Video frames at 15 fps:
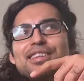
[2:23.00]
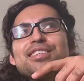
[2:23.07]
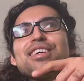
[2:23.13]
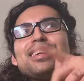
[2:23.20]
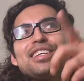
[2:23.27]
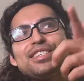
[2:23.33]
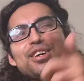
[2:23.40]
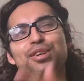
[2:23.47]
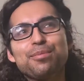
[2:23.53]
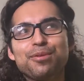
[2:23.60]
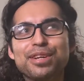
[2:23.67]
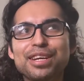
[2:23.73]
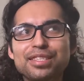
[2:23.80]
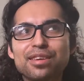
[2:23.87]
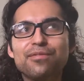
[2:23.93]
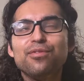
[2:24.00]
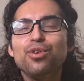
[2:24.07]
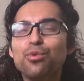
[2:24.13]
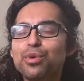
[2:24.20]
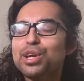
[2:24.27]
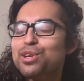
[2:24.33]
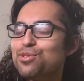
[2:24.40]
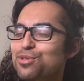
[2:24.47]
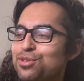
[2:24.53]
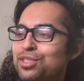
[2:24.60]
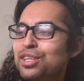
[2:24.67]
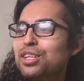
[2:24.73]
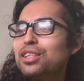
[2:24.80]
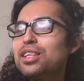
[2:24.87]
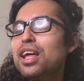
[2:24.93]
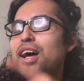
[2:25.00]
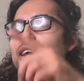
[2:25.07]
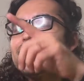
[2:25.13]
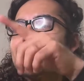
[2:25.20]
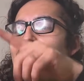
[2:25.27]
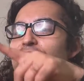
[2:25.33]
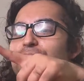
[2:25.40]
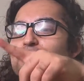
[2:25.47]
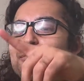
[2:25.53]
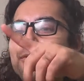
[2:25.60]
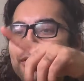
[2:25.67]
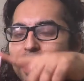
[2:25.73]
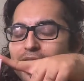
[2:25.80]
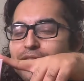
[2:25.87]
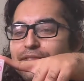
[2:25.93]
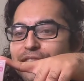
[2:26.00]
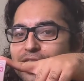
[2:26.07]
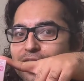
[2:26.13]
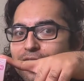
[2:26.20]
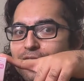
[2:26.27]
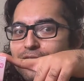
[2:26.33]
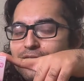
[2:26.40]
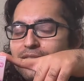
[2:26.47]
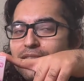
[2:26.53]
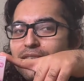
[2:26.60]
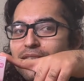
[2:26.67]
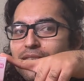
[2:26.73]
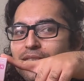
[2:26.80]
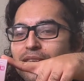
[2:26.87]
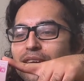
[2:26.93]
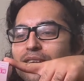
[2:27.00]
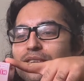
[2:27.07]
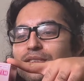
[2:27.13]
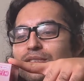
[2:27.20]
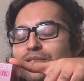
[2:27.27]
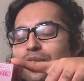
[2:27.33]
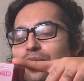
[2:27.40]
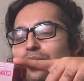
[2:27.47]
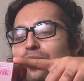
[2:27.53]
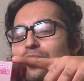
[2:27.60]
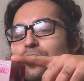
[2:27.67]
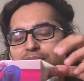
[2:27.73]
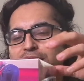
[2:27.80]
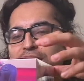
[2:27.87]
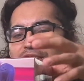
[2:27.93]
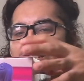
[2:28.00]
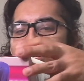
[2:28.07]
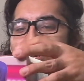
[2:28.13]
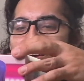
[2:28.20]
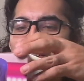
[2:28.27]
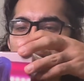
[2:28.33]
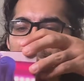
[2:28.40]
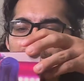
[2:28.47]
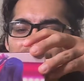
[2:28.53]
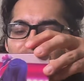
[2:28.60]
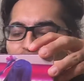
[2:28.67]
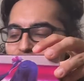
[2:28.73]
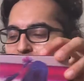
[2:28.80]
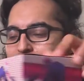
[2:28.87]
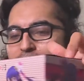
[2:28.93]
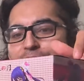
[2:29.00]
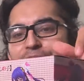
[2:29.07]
it's hard to pronounce that, FuRyu's line of price figures. So see how she looks and